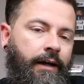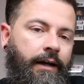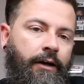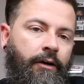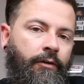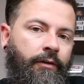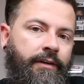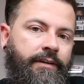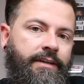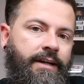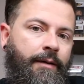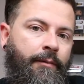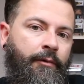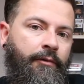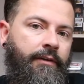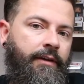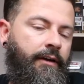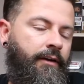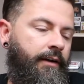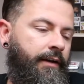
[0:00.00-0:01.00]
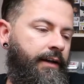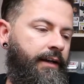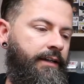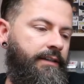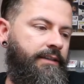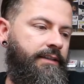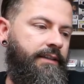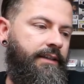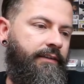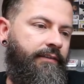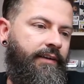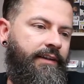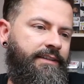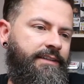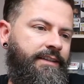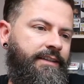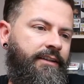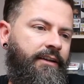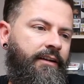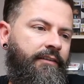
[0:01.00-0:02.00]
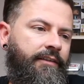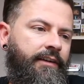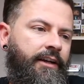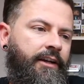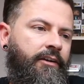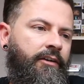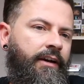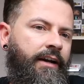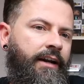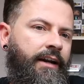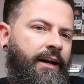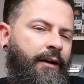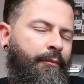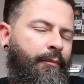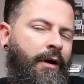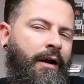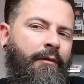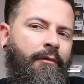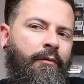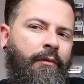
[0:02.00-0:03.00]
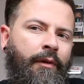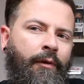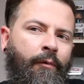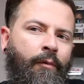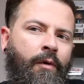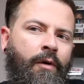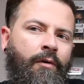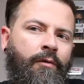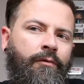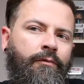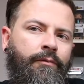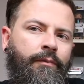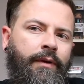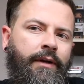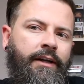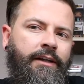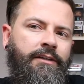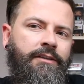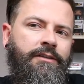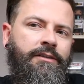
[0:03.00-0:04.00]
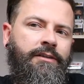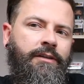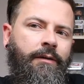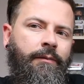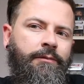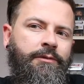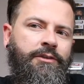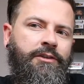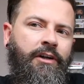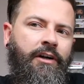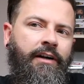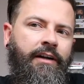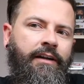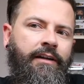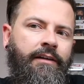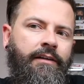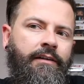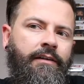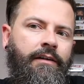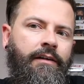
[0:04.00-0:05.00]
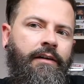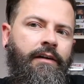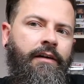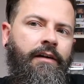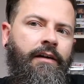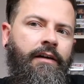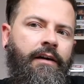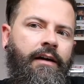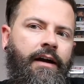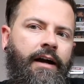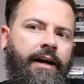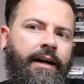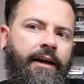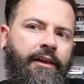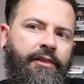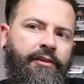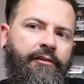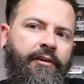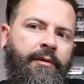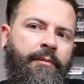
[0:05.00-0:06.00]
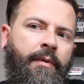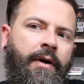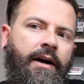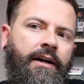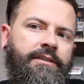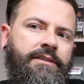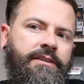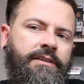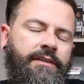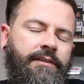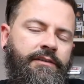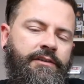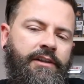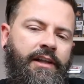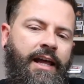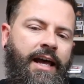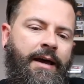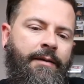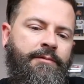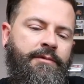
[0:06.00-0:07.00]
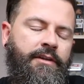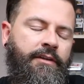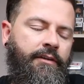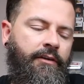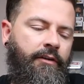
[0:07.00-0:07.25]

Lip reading: only time will tell, I guess. If I sent that off to get graded, I probably won't, because I got 3 boxes of slabs, and